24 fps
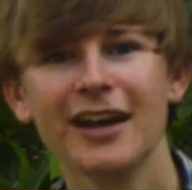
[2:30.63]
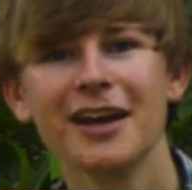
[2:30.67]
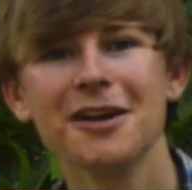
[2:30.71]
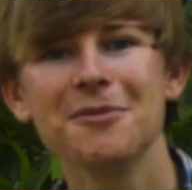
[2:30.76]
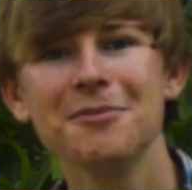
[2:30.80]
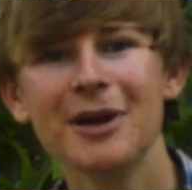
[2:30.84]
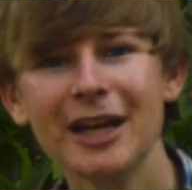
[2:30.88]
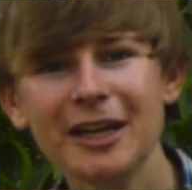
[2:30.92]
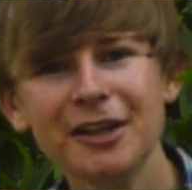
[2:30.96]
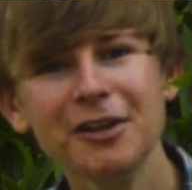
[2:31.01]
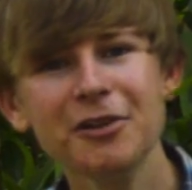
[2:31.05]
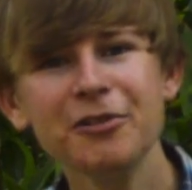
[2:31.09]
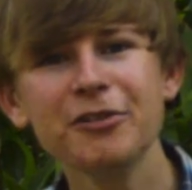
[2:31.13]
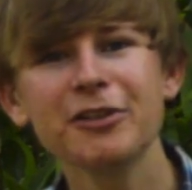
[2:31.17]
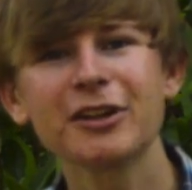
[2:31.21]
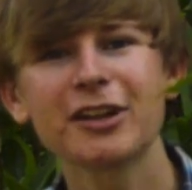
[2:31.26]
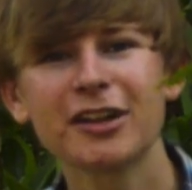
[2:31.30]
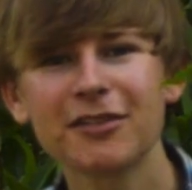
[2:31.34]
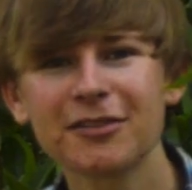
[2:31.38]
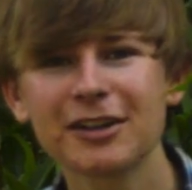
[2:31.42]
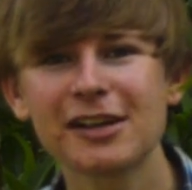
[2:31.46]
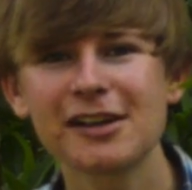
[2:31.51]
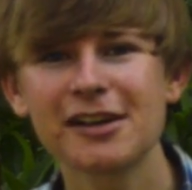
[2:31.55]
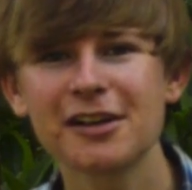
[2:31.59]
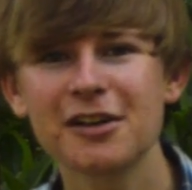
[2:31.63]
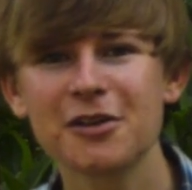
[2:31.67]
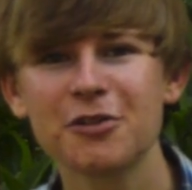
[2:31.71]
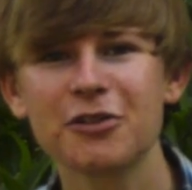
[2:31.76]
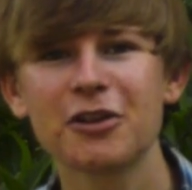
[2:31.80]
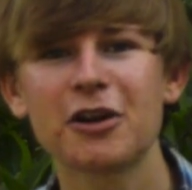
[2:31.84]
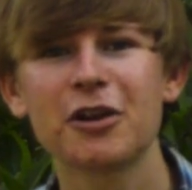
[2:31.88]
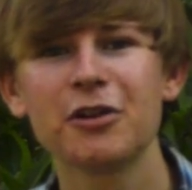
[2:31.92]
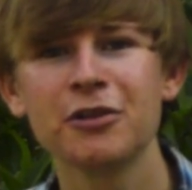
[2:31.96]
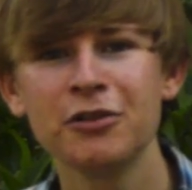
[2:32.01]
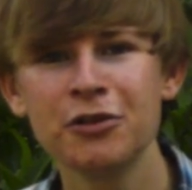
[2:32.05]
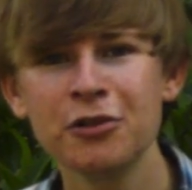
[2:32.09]
Mangoes and avocados
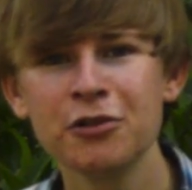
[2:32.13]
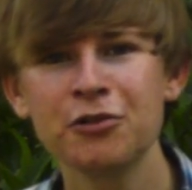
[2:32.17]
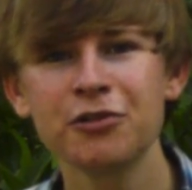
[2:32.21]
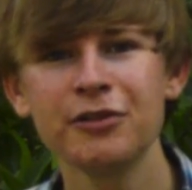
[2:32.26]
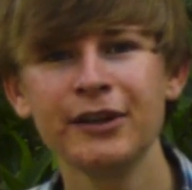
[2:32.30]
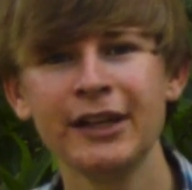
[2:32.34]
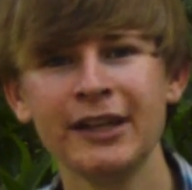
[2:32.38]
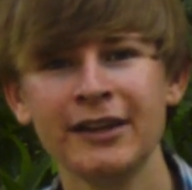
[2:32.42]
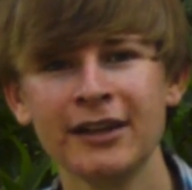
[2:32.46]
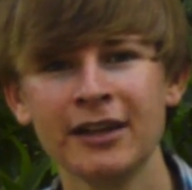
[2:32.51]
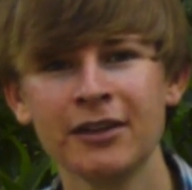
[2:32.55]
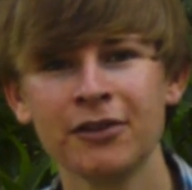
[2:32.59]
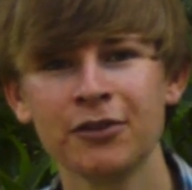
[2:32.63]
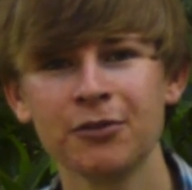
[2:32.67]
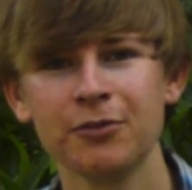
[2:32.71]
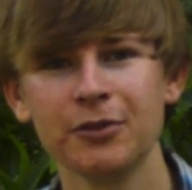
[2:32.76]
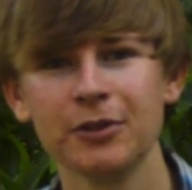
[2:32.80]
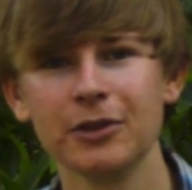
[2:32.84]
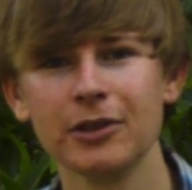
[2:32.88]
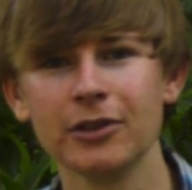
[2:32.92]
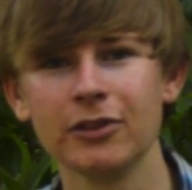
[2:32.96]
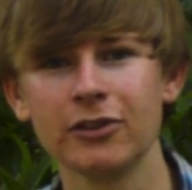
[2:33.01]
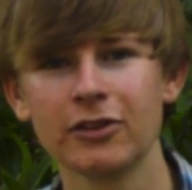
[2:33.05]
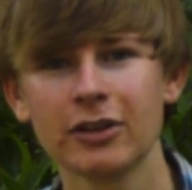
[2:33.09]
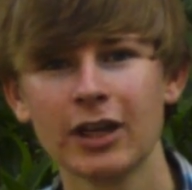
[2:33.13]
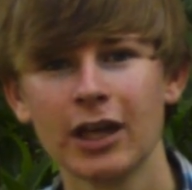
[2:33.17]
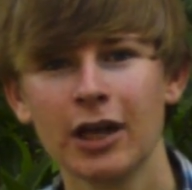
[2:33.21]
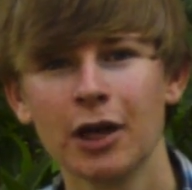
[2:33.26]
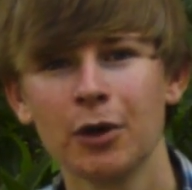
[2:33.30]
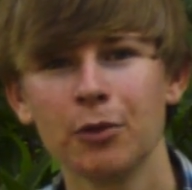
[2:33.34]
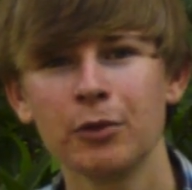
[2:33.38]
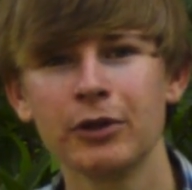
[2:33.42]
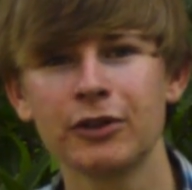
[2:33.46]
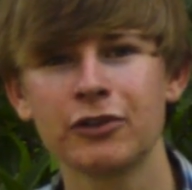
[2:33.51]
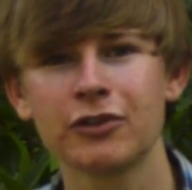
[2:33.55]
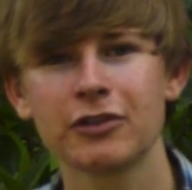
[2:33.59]
are nutrient-dense foods
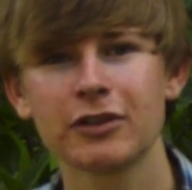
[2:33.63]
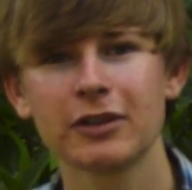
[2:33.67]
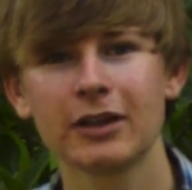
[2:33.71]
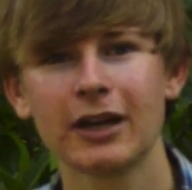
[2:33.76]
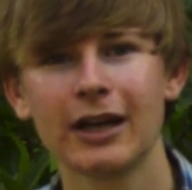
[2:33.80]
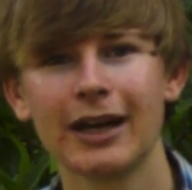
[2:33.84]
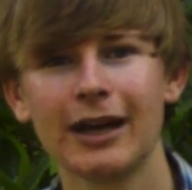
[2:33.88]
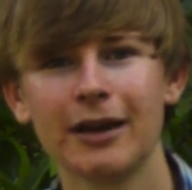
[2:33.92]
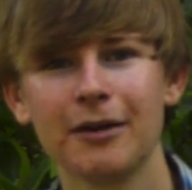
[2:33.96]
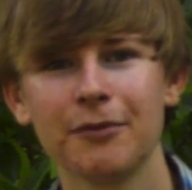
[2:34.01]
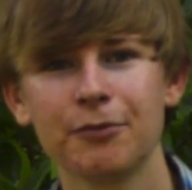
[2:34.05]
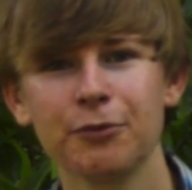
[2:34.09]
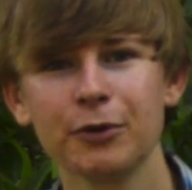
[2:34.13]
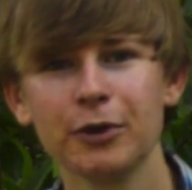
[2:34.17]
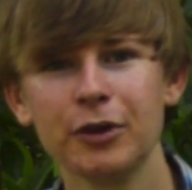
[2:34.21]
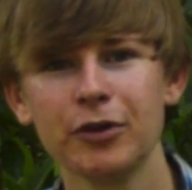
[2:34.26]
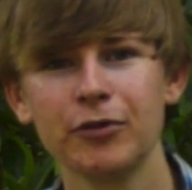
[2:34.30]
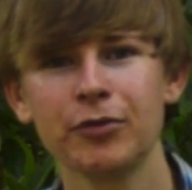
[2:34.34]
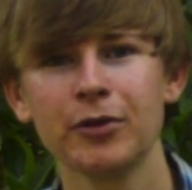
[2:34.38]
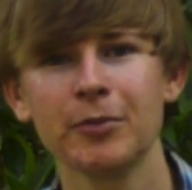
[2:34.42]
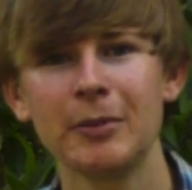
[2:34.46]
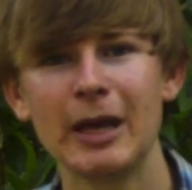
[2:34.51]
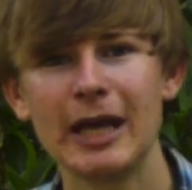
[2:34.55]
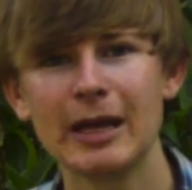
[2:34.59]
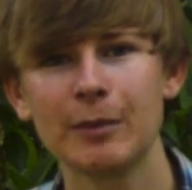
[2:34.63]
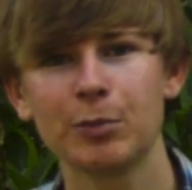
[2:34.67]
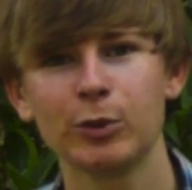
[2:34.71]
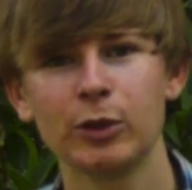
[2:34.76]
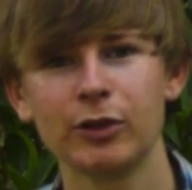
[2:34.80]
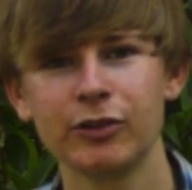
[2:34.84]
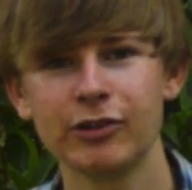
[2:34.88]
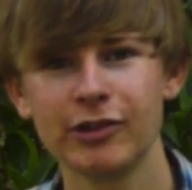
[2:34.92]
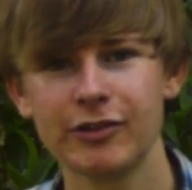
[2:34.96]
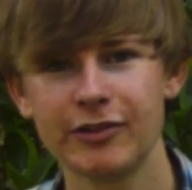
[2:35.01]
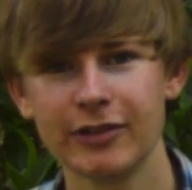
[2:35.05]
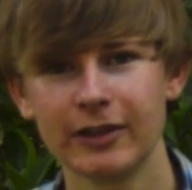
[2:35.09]
which fruit from April
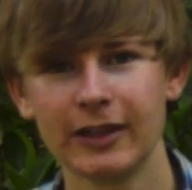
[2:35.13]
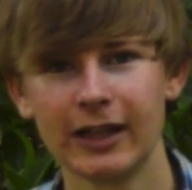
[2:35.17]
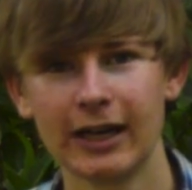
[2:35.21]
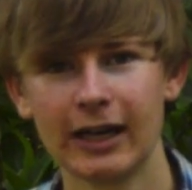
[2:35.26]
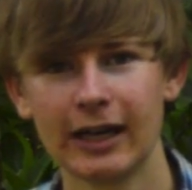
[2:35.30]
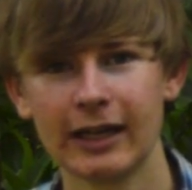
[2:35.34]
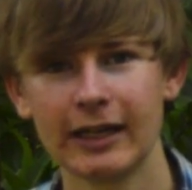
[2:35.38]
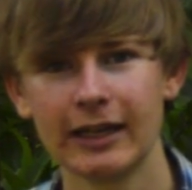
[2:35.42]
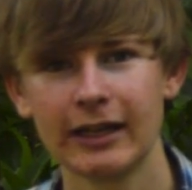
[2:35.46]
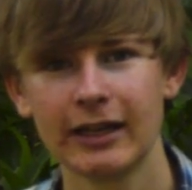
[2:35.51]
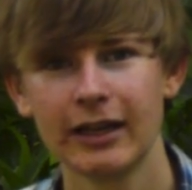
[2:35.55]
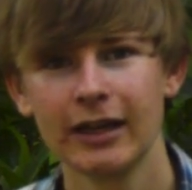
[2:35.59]
to July.